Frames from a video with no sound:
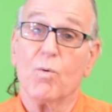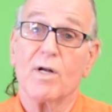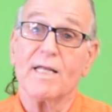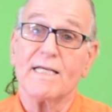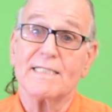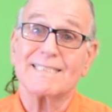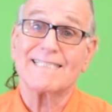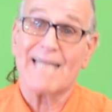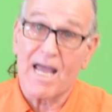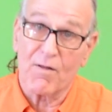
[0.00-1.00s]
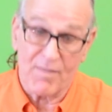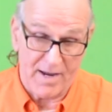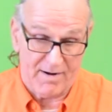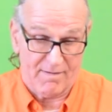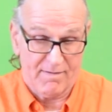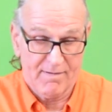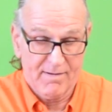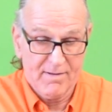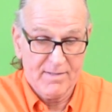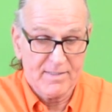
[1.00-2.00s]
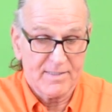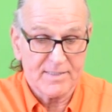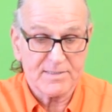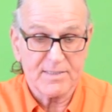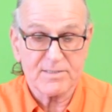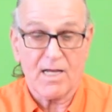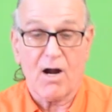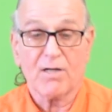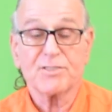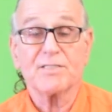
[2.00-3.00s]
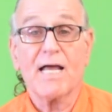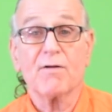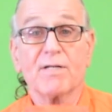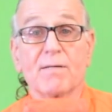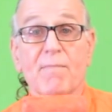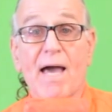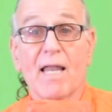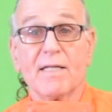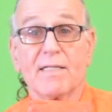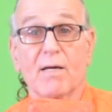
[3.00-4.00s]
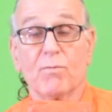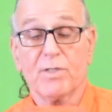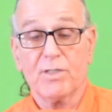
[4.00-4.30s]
what is down there. This is our sounding mallet that we